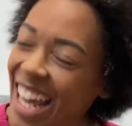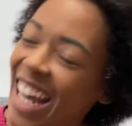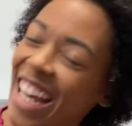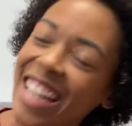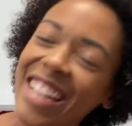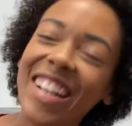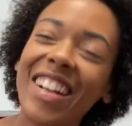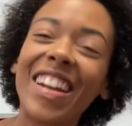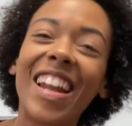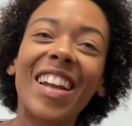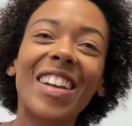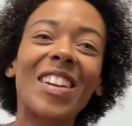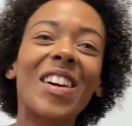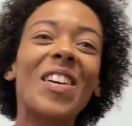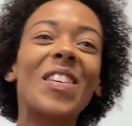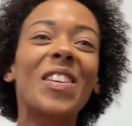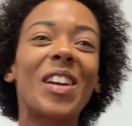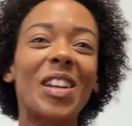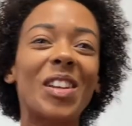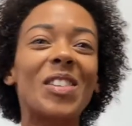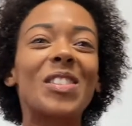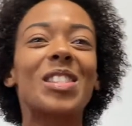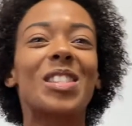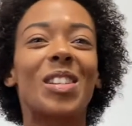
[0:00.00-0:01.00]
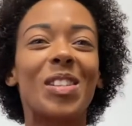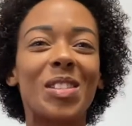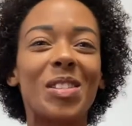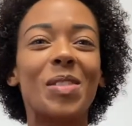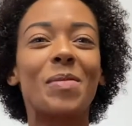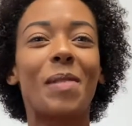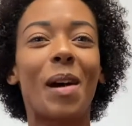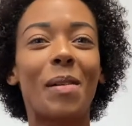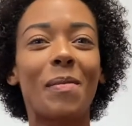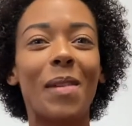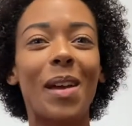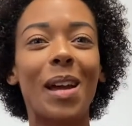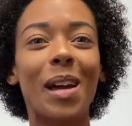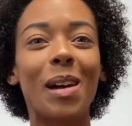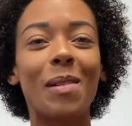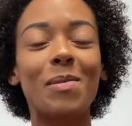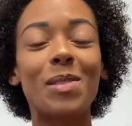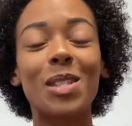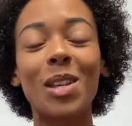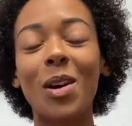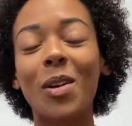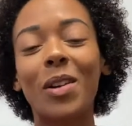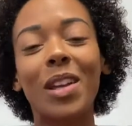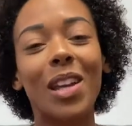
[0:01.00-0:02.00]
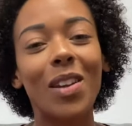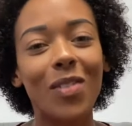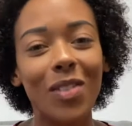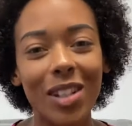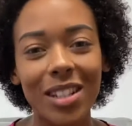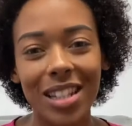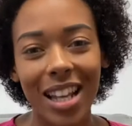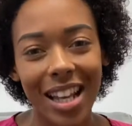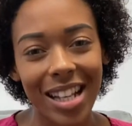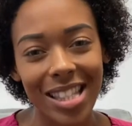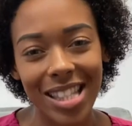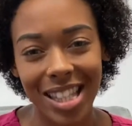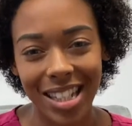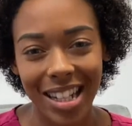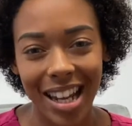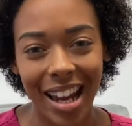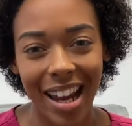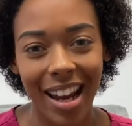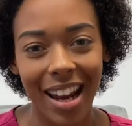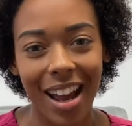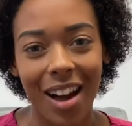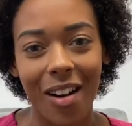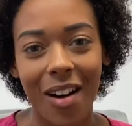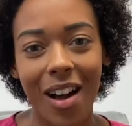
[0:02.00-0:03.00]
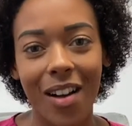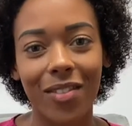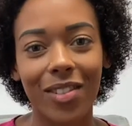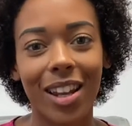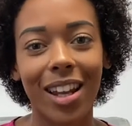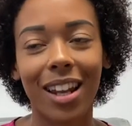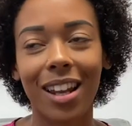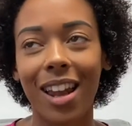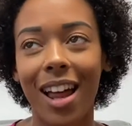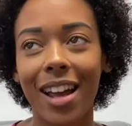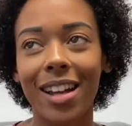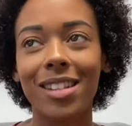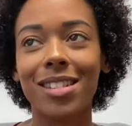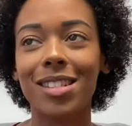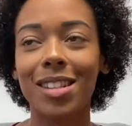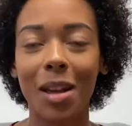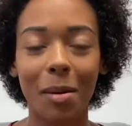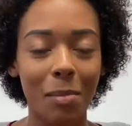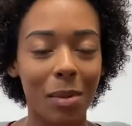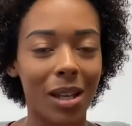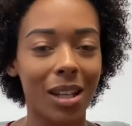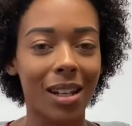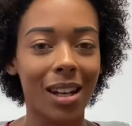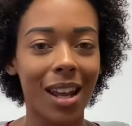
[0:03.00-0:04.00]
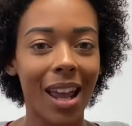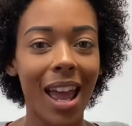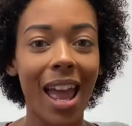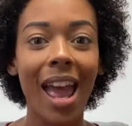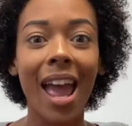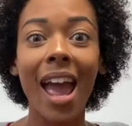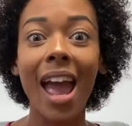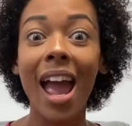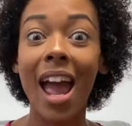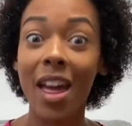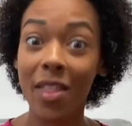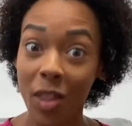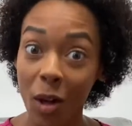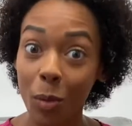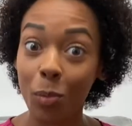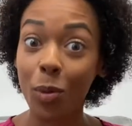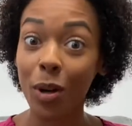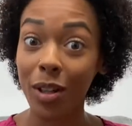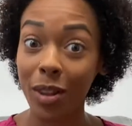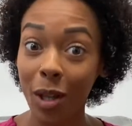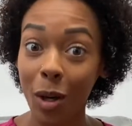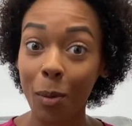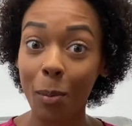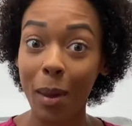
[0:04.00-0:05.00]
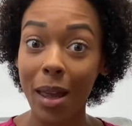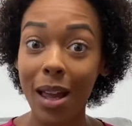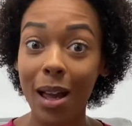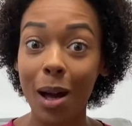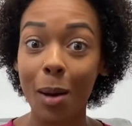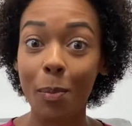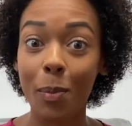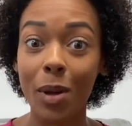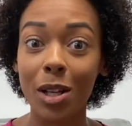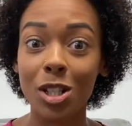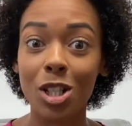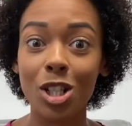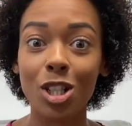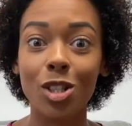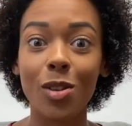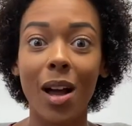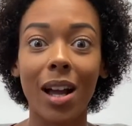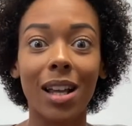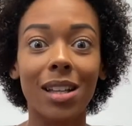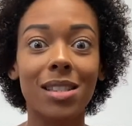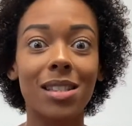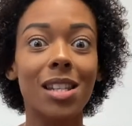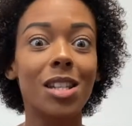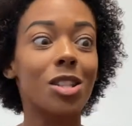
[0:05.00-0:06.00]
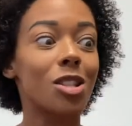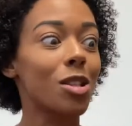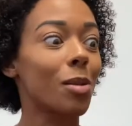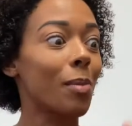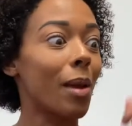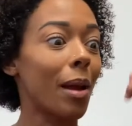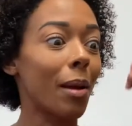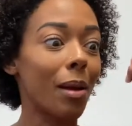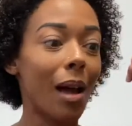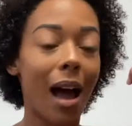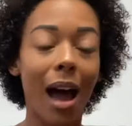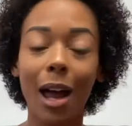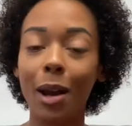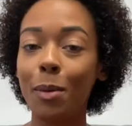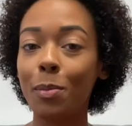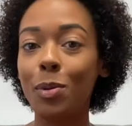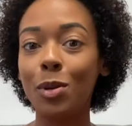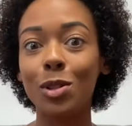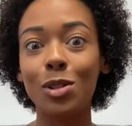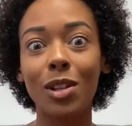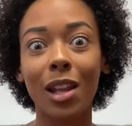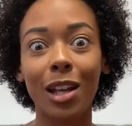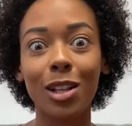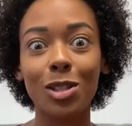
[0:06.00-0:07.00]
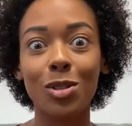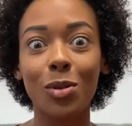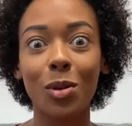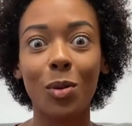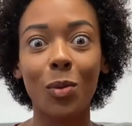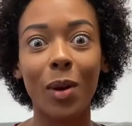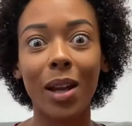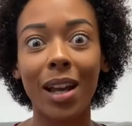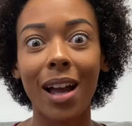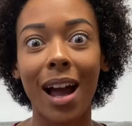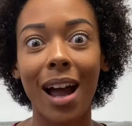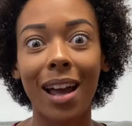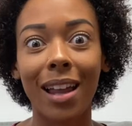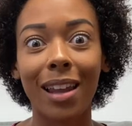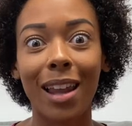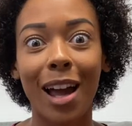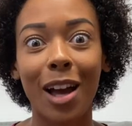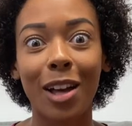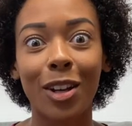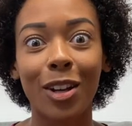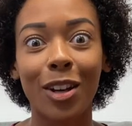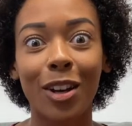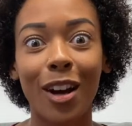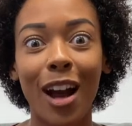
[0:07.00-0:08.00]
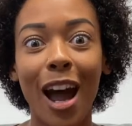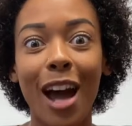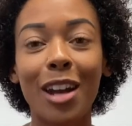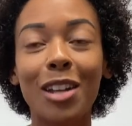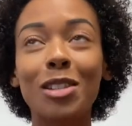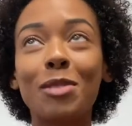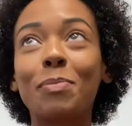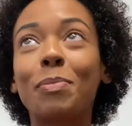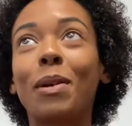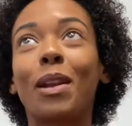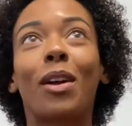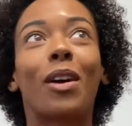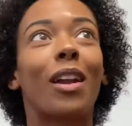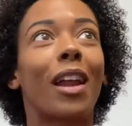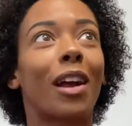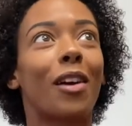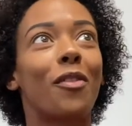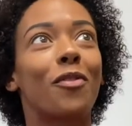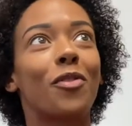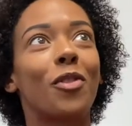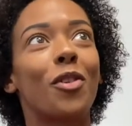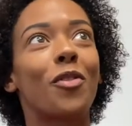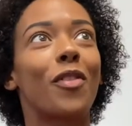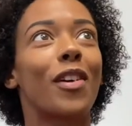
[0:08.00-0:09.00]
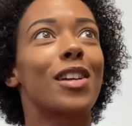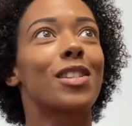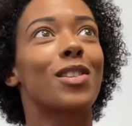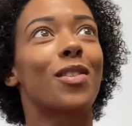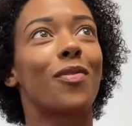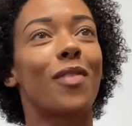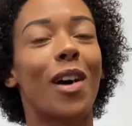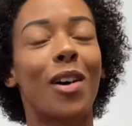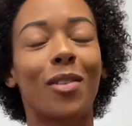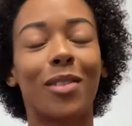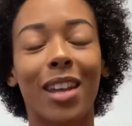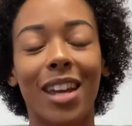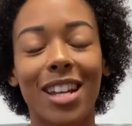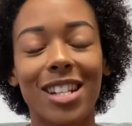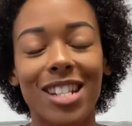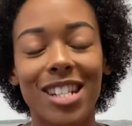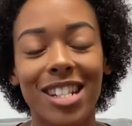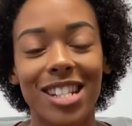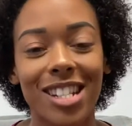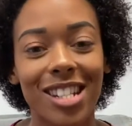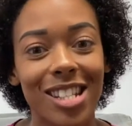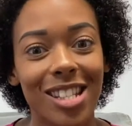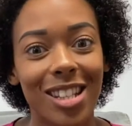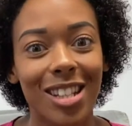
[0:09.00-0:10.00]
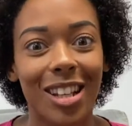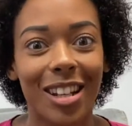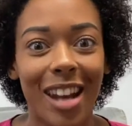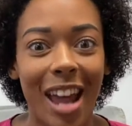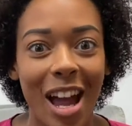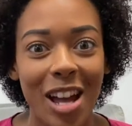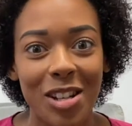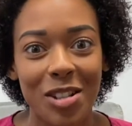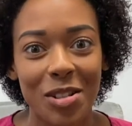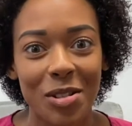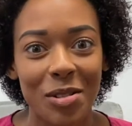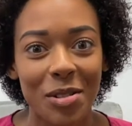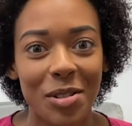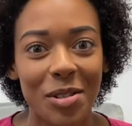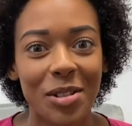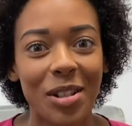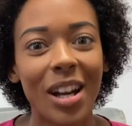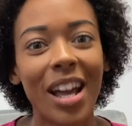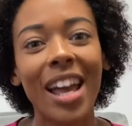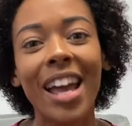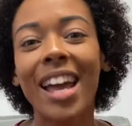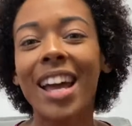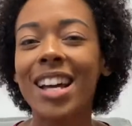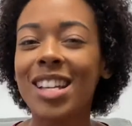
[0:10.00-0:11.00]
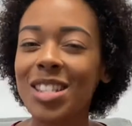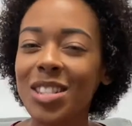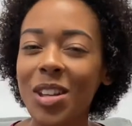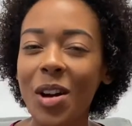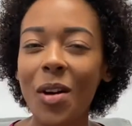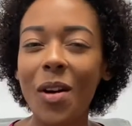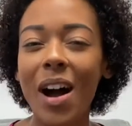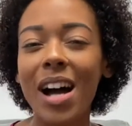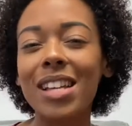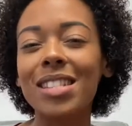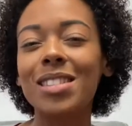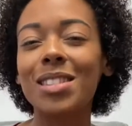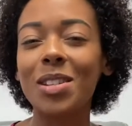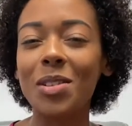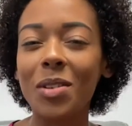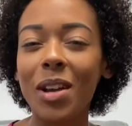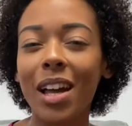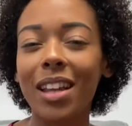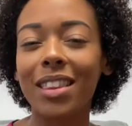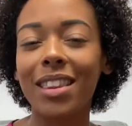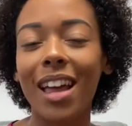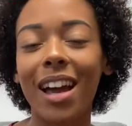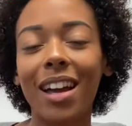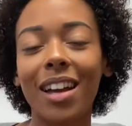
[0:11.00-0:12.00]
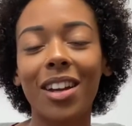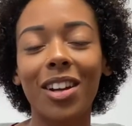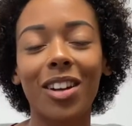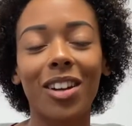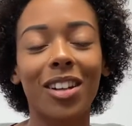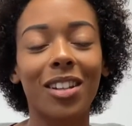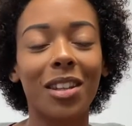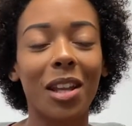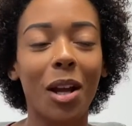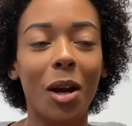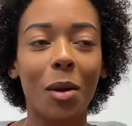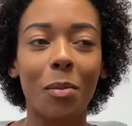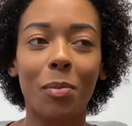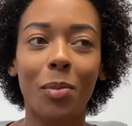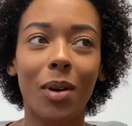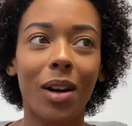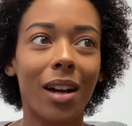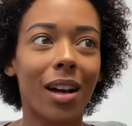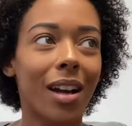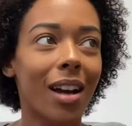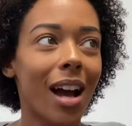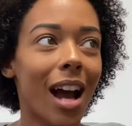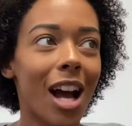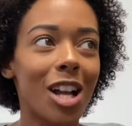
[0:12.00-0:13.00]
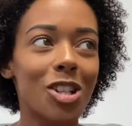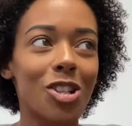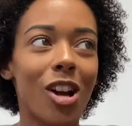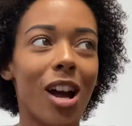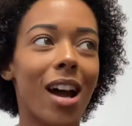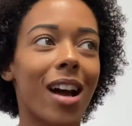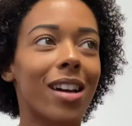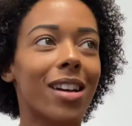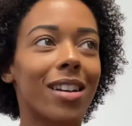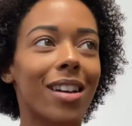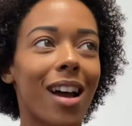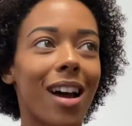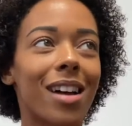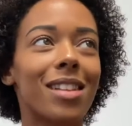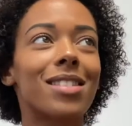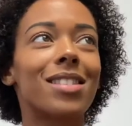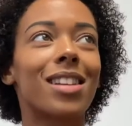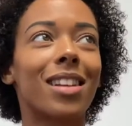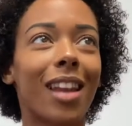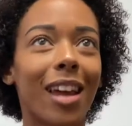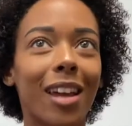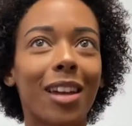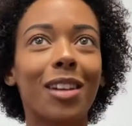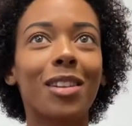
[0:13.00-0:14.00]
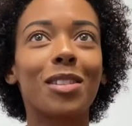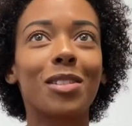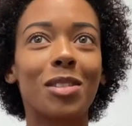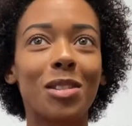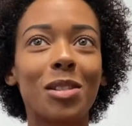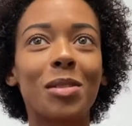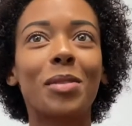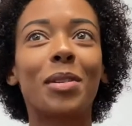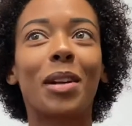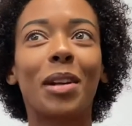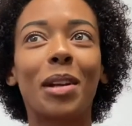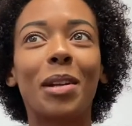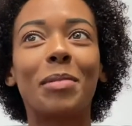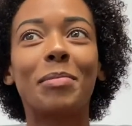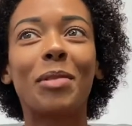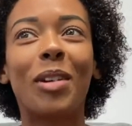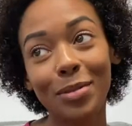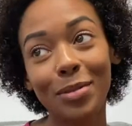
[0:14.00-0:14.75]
no, can you still do my makeup? So even like today, I'll have like clients come in and they'll bring their makeup in just so I can teach them like how to put like do a wing eyeliner, how to pull out like a full face of foundation, just look natural. So I still get that here and there, but I try not to like do it anymore.